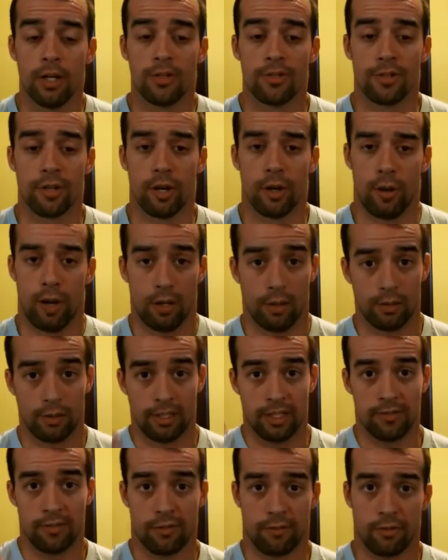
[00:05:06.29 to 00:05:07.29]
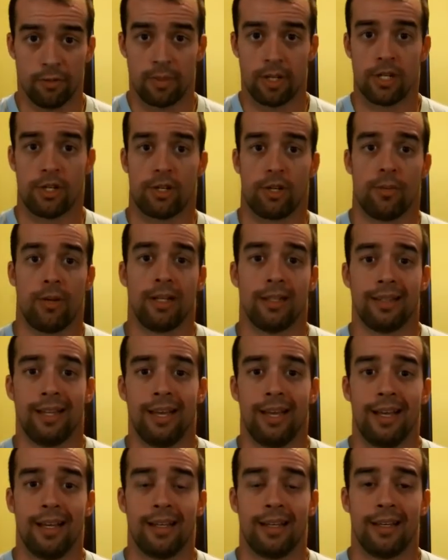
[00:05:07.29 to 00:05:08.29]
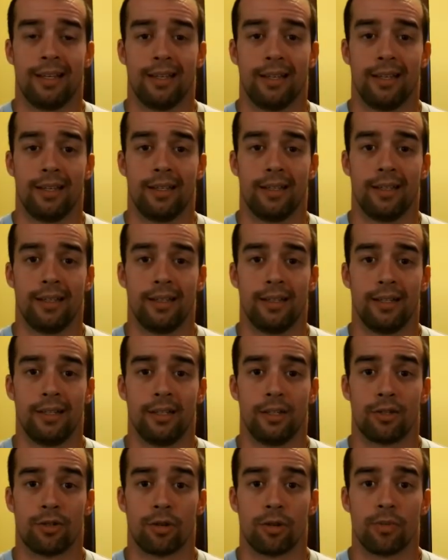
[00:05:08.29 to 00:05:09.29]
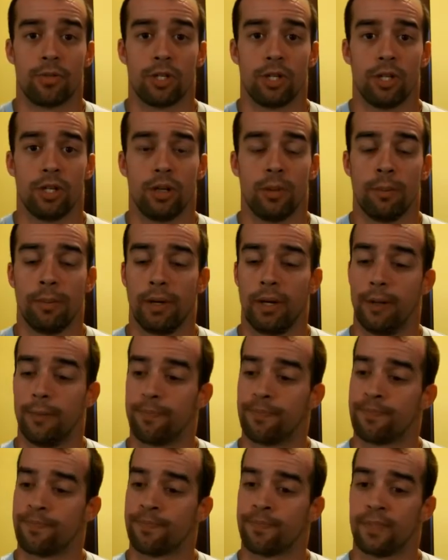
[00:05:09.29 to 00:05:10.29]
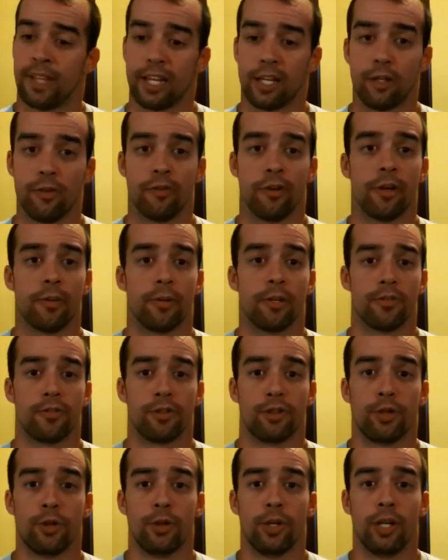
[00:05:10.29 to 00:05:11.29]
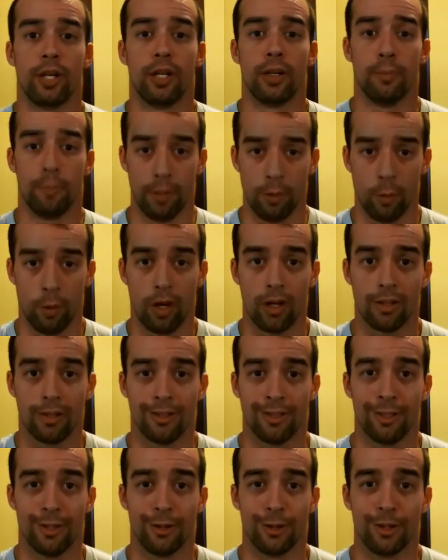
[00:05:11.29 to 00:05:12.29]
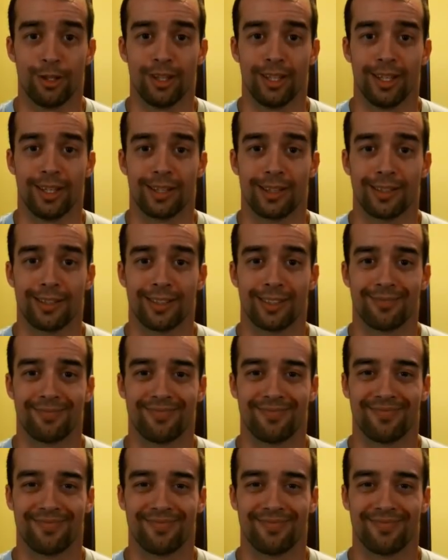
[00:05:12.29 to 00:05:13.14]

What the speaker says: So I'll leave information about that in the description. But thank you very much for tuning in. Be well and do good things.